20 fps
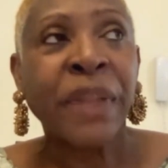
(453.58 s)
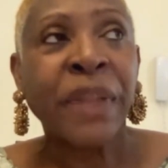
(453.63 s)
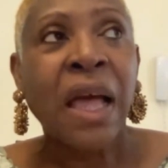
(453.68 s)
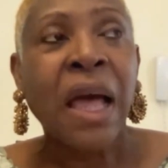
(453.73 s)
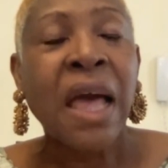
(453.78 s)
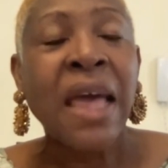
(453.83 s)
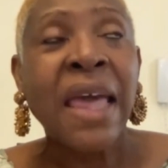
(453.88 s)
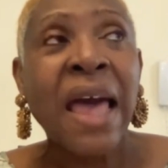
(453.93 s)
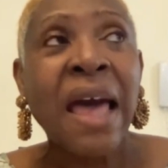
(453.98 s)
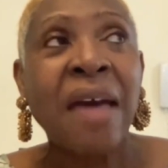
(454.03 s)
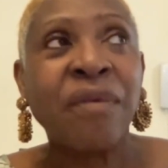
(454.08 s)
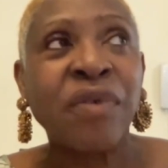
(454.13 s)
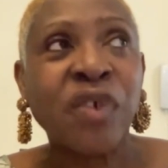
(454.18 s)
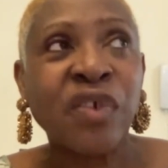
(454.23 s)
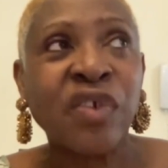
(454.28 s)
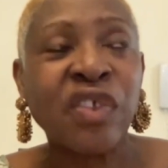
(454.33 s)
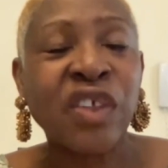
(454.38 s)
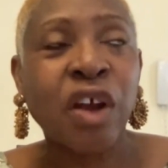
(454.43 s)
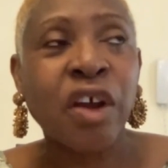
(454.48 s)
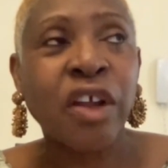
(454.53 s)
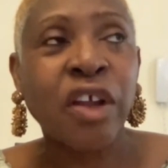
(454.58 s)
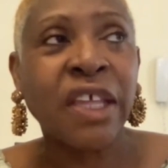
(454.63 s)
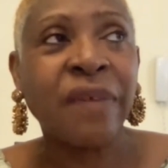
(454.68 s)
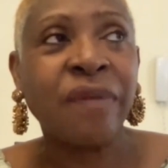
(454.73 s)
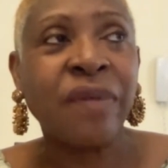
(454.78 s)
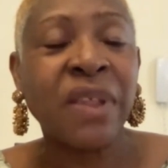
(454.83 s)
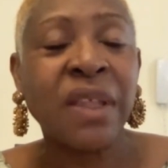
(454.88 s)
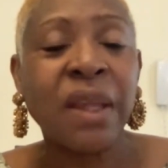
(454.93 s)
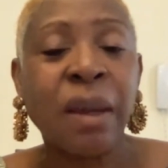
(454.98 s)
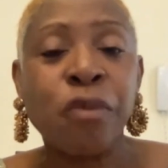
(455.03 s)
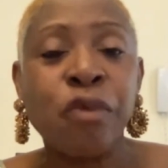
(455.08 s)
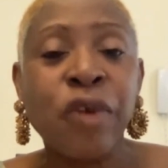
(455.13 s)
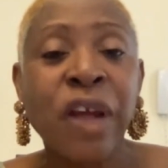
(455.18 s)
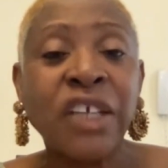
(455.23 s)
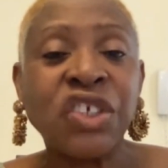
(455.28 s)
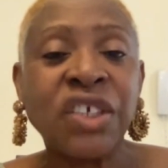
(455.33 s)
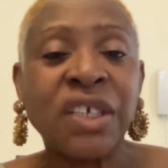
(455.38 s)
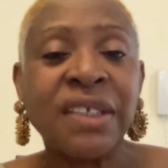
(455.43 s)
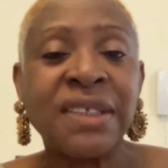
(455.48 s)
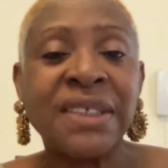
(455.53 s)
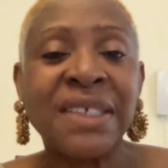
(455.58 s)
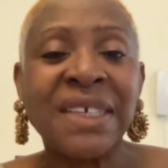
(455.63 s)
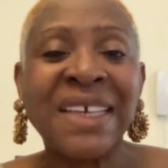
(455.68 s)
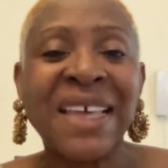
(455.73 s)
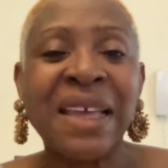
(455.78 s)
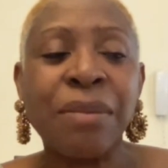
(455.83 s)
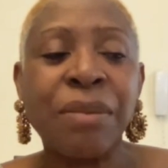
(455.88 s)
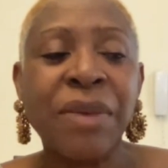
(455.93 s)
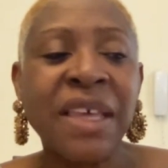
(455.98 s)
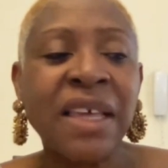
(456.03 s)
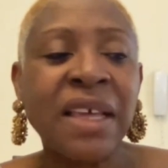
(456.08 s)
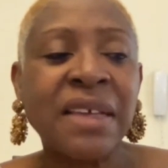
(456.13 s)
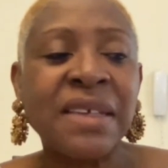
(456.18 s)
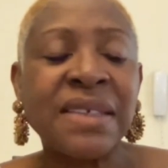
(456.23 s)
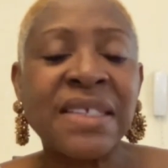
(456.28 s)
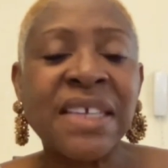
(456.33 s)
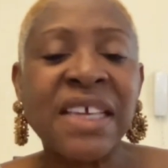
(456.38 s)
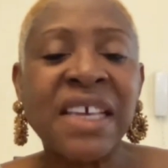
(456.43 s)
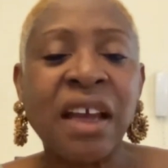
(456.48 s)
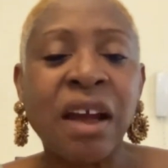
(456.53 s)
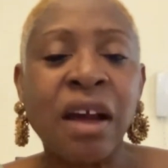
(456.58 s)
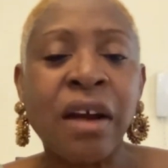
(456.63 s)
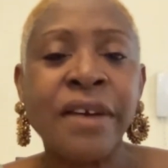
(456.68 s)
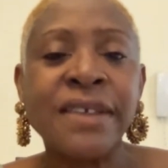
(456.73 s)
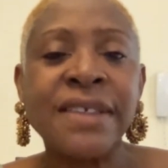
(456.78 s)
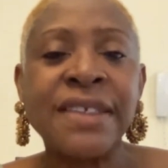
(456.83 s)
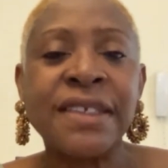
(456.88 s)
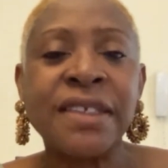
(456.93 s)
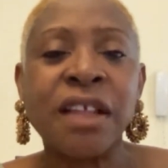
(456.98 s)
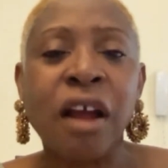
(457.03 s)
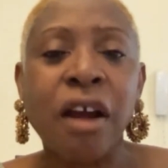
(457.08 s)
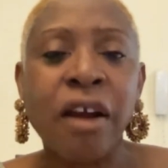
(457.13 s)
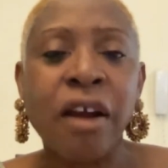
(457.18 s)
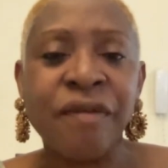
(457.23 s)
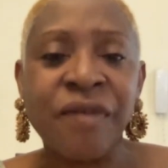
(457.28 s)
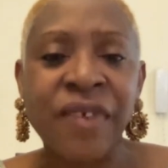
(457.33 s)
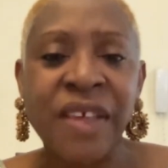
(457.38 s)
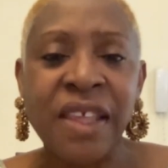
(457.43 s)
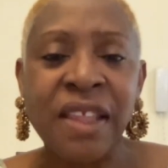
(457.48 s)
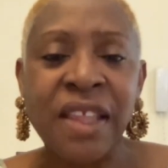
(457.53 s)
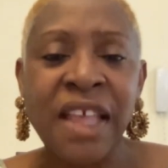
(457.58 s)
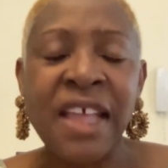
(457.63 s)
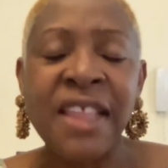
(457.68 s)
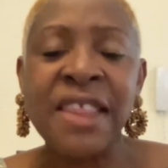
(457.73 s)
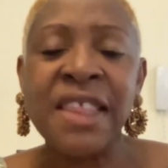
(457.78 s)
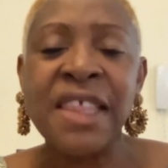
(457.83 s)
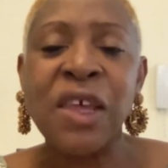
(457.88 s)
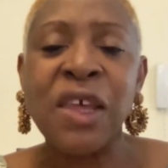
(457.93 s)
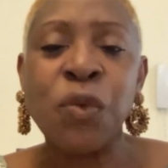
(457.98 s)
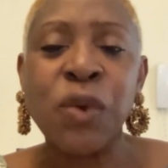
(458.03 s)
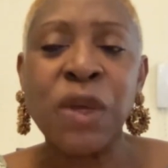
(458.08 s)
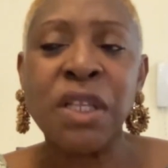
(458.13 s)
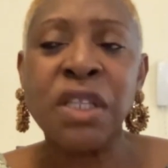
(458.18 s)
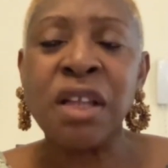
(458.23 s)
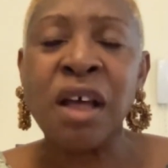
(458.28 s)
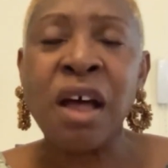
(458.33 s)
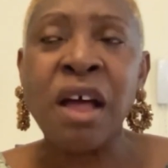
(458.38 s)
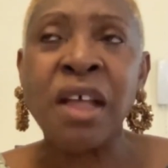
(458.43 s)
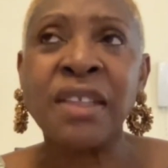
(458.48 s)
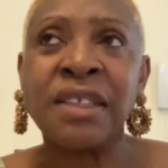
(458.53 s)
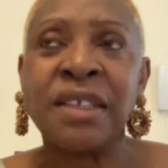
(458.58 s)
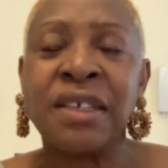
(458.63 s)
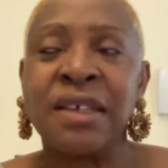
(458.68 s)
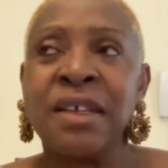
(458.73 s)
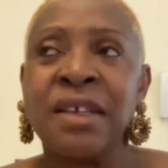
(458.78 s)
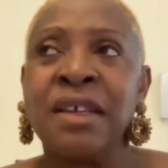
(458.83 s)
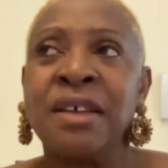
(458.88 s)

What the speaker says: I have to start giving them rations again because they are starving and they will not